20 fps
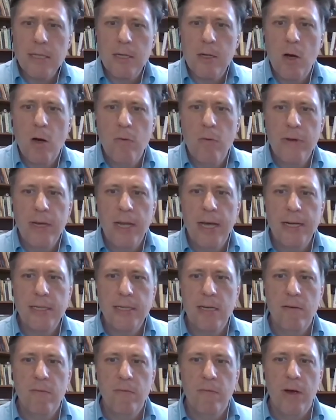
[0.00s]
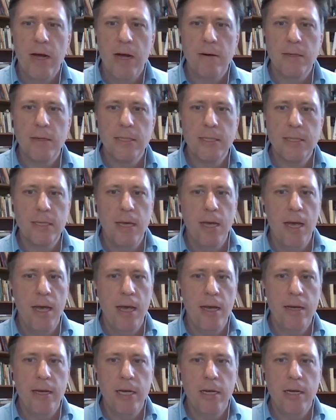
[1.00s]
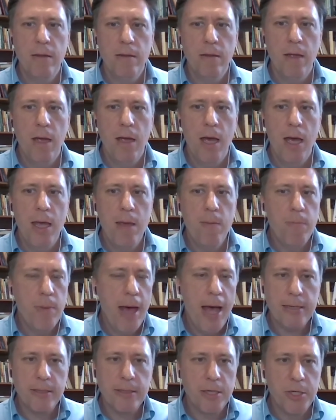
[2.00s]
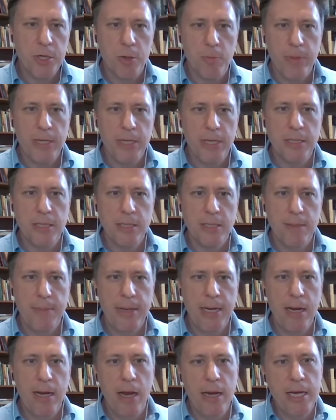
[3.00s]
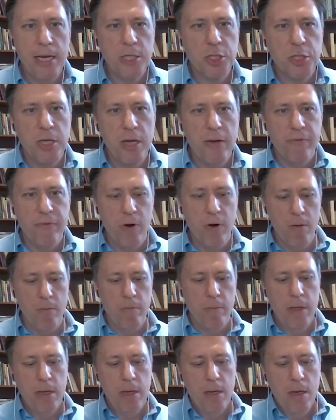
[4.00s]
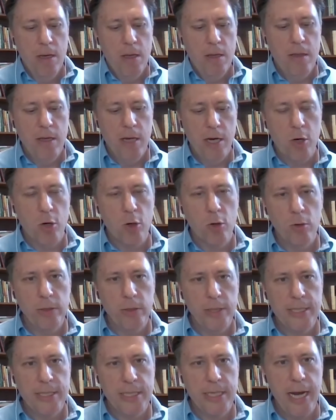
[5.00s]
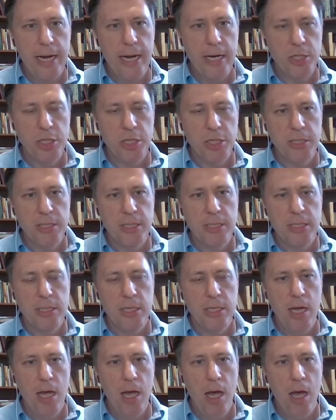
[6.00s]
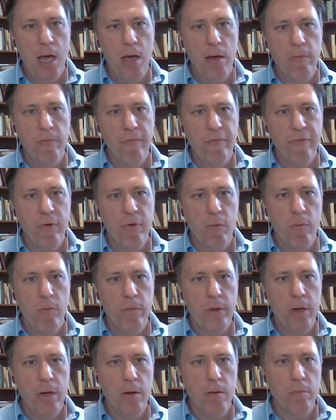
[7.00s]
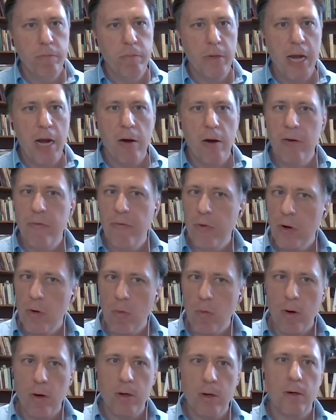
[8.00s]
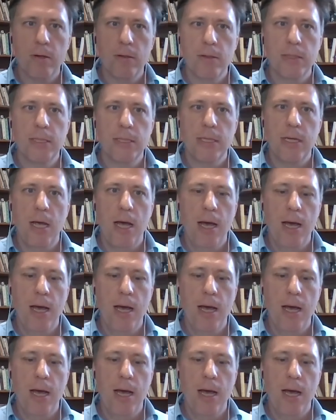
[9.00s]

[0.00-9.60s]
the COVID-19 virus impacted your business? I mean, initially from the early stages, from, caring for your workers,